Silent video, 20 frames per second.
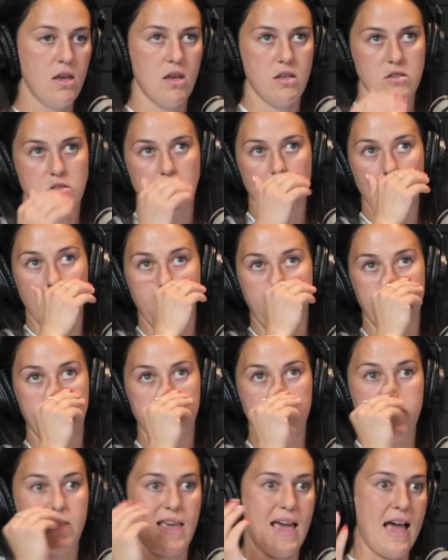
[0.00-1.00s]
So
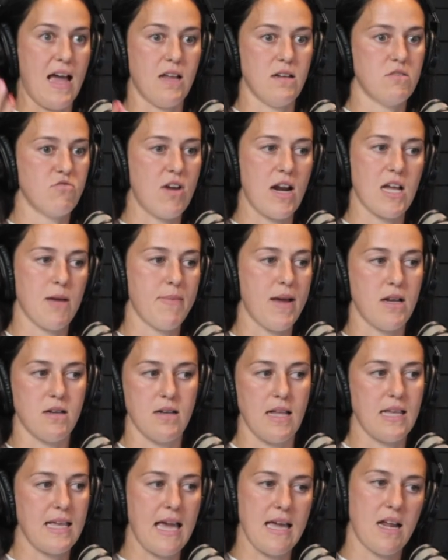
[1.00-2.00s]
yeah, I'd recommend
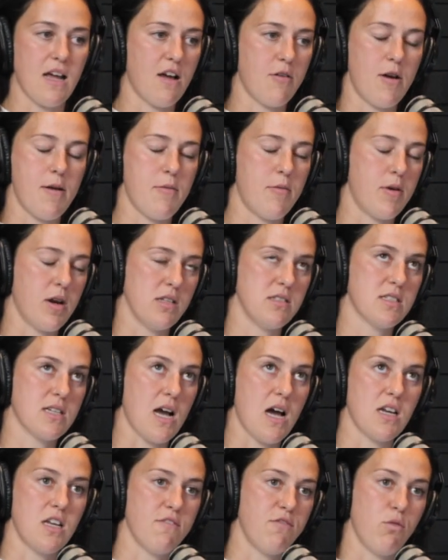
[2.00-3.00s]
like get an MRI
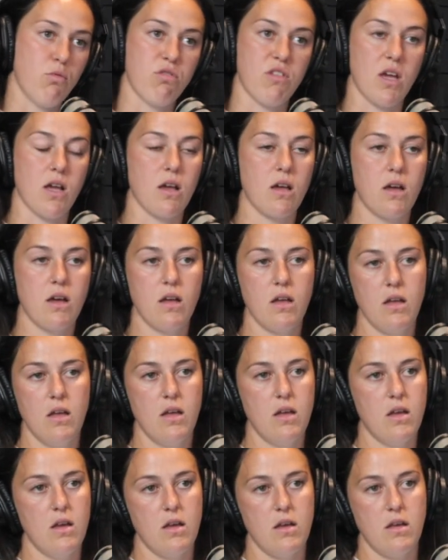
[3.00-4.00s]
scan if you think
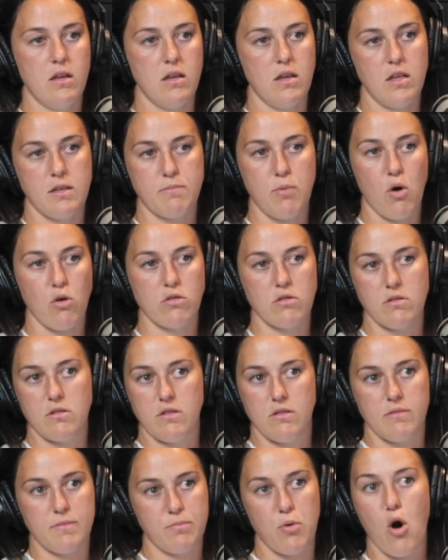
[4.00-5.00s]
it's
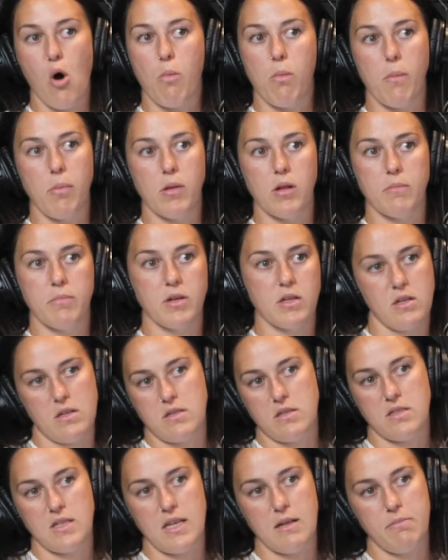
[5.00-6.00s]
probable,
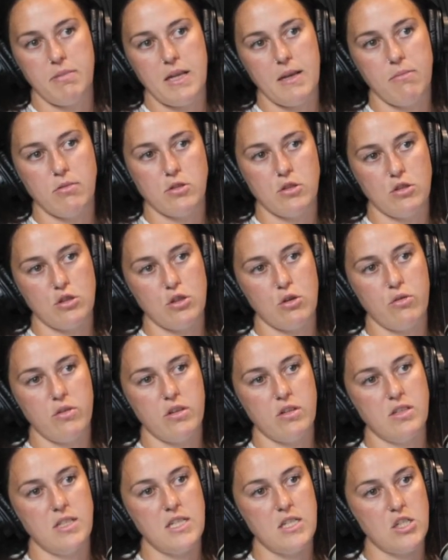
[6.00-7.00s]
because it'd be able to show you the
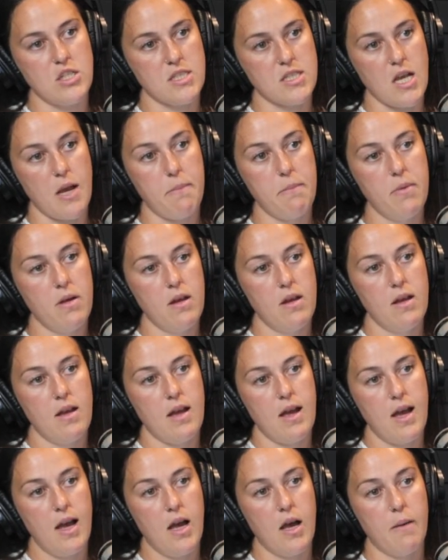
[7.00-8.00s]
adhesions up.
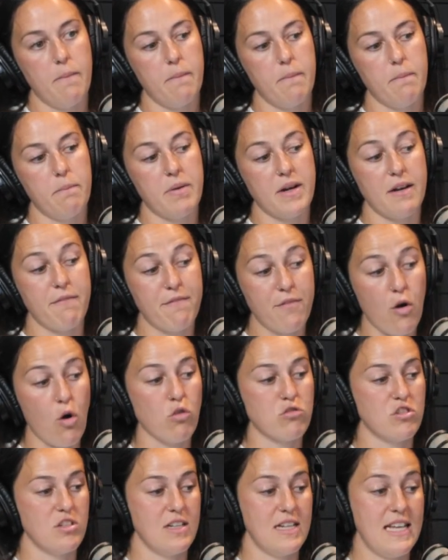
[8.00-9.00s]
But
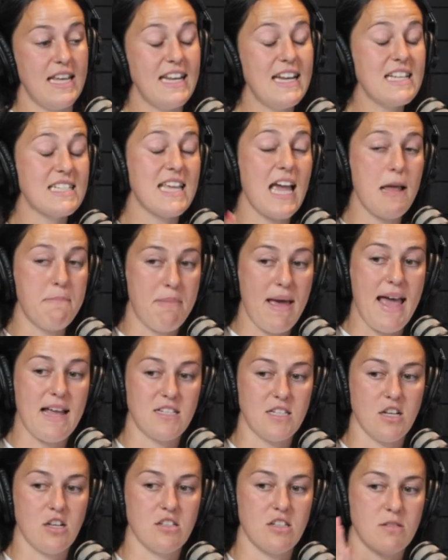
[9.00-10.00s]
unfortunately, it is getting
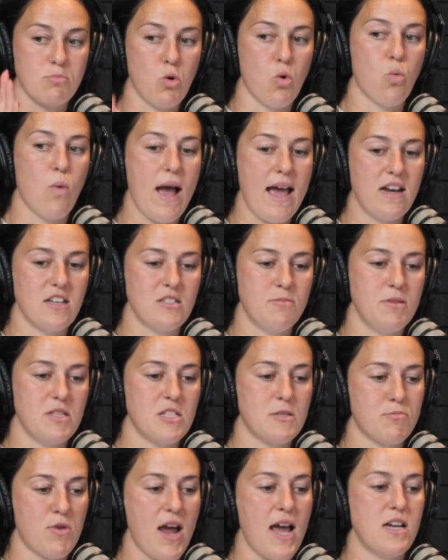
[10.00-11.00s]
better because there's more awareness being
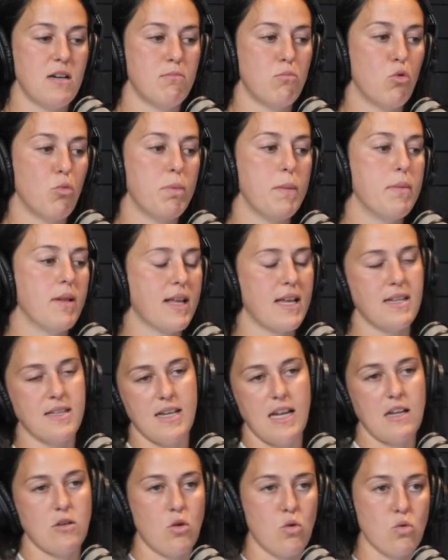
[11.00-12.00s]
spread and more people getting
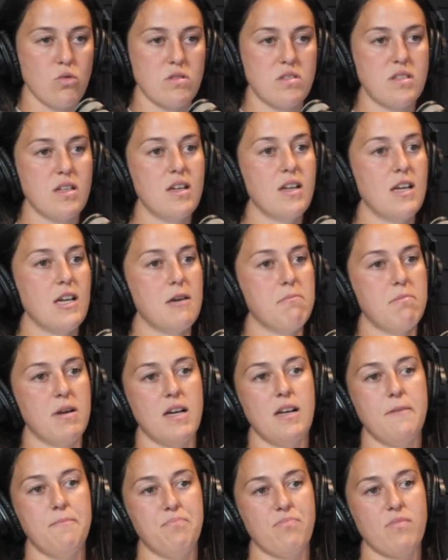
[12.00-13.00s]
diagnosed.
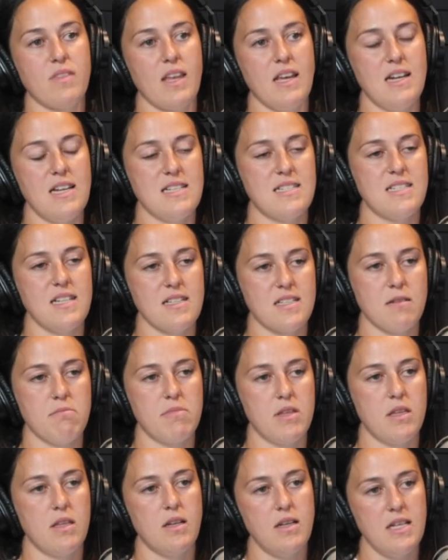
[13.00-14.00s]
But it is still
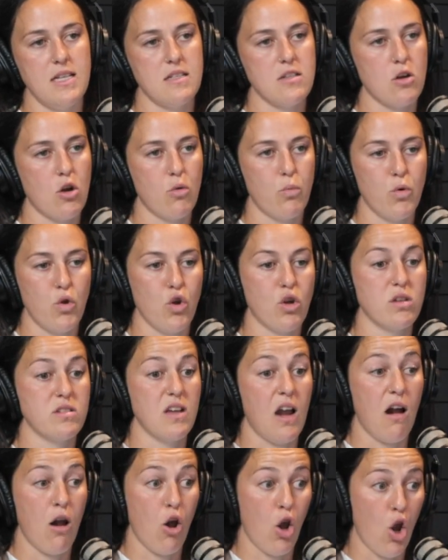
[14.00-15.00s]
something that needs a lot of work because
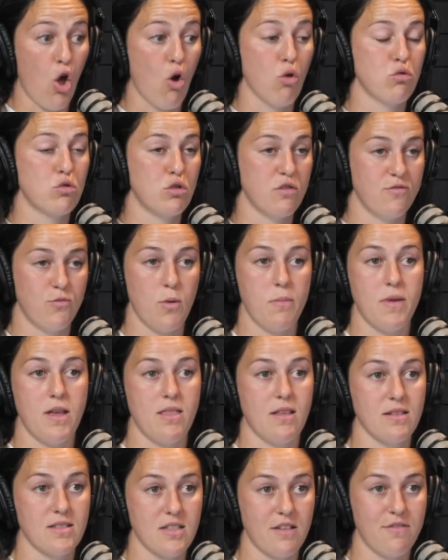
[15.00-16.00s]
there are a lot of women
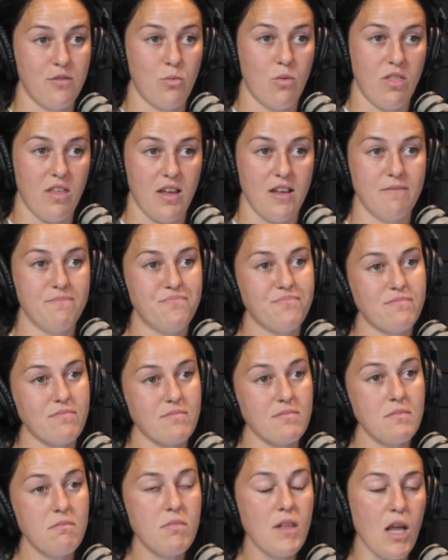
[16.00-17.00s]
that suffer with it,
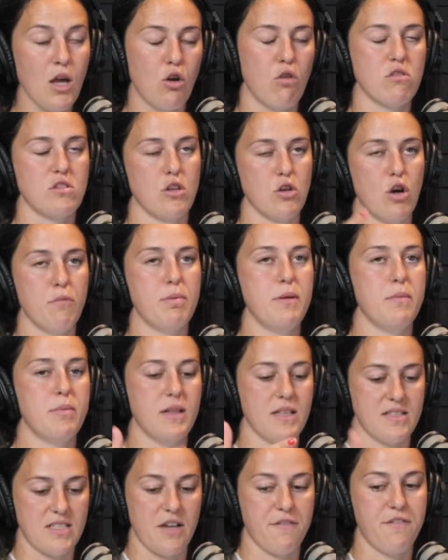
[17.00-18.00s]
and also a lot of people
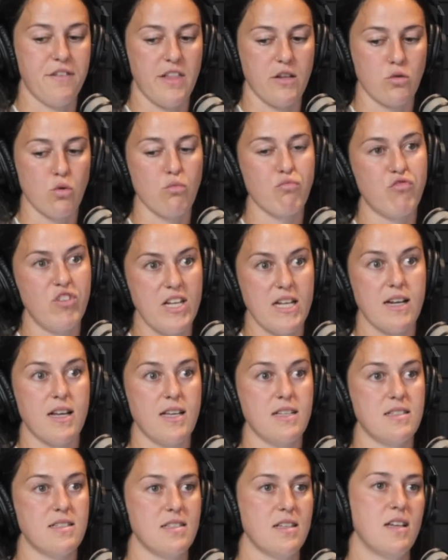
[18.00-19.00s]
that suffer that don't
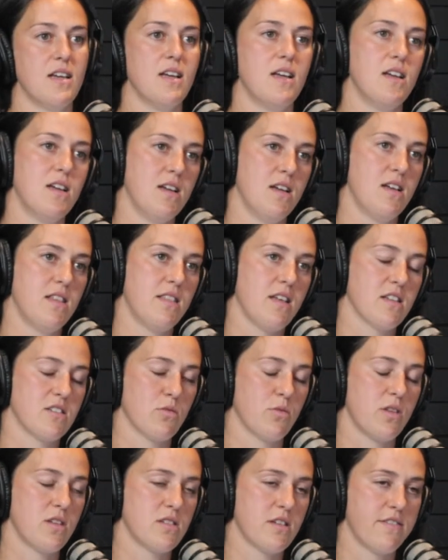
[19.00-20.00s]
realise that's
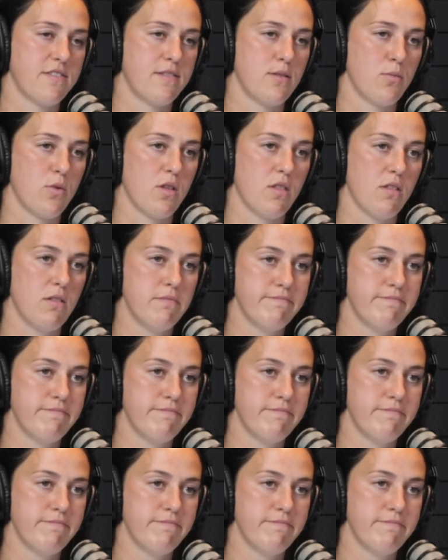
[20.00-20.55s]
what they're suffering with.